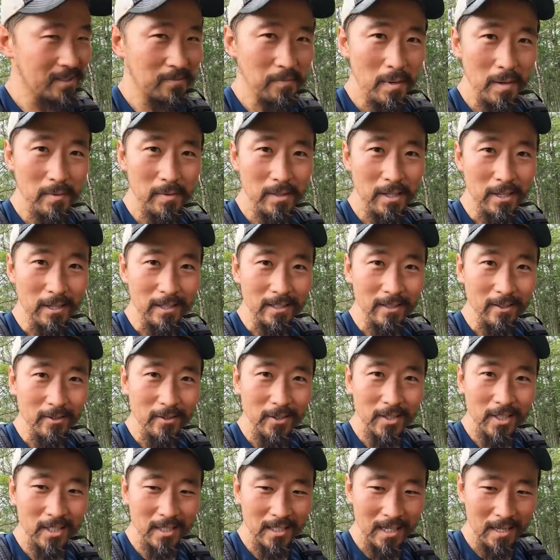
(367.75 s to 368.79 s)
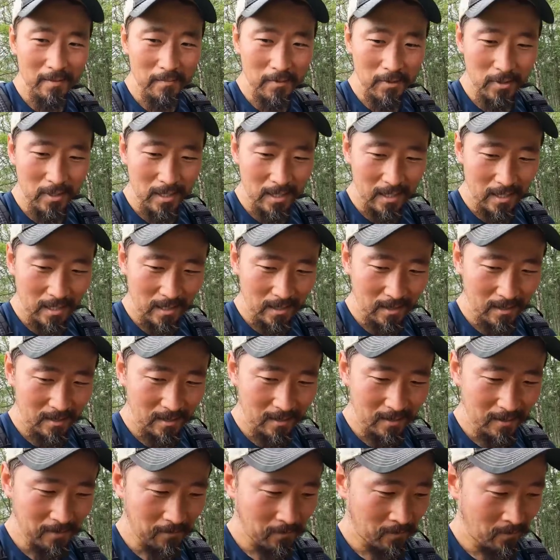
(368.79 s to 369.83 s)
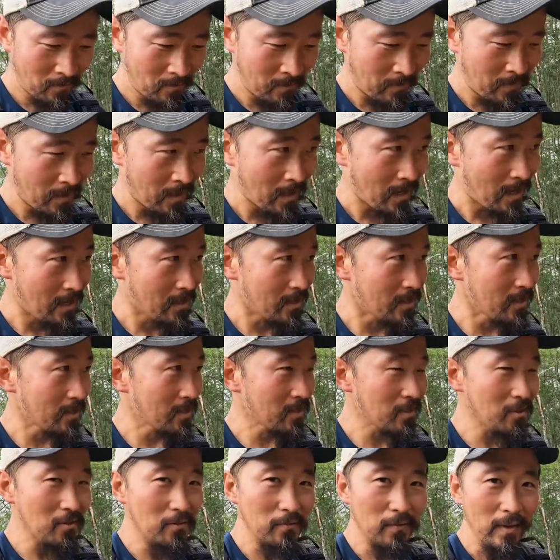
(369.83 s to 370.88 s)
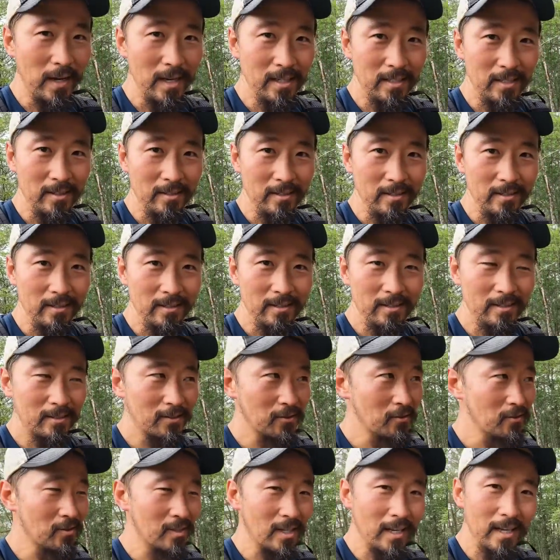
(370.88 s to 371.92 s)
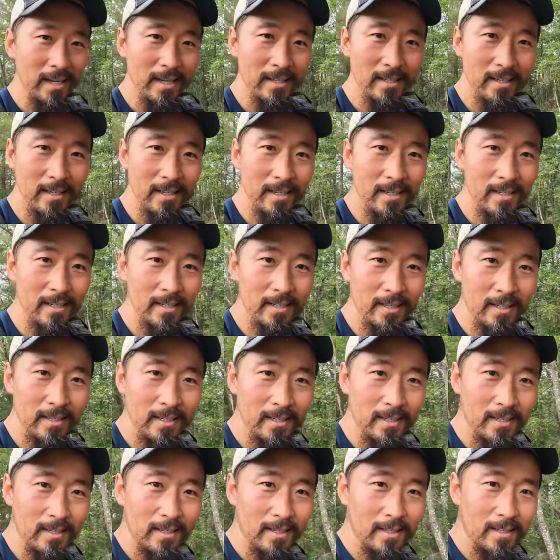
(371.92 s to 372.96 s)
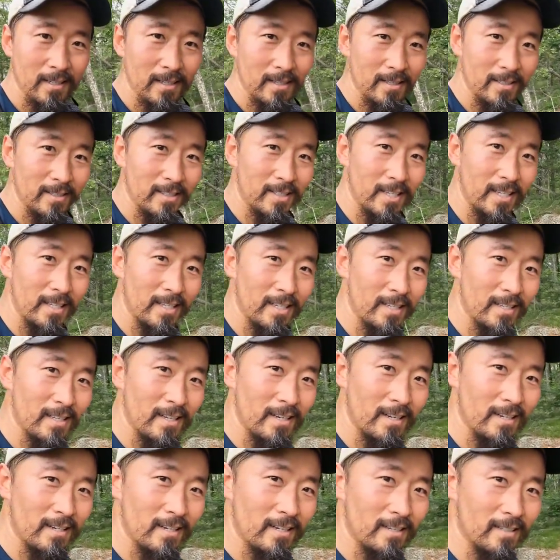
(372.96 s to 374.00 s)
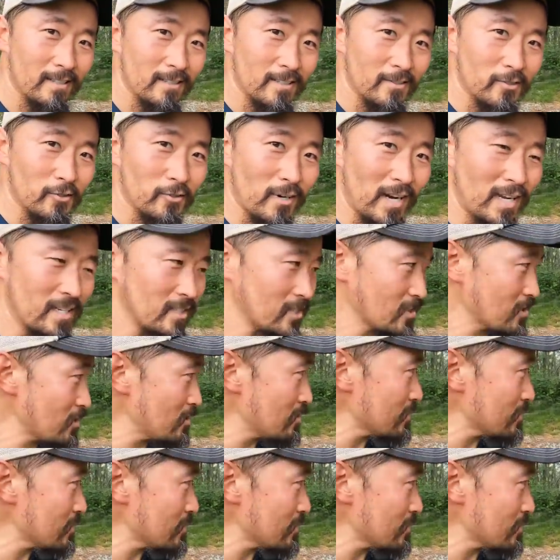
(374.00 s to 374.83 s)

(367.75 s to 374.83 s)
I guess maybe the exertion I put out, I don't know. And she's still faster, shoots ahead. There's Tina there in her dry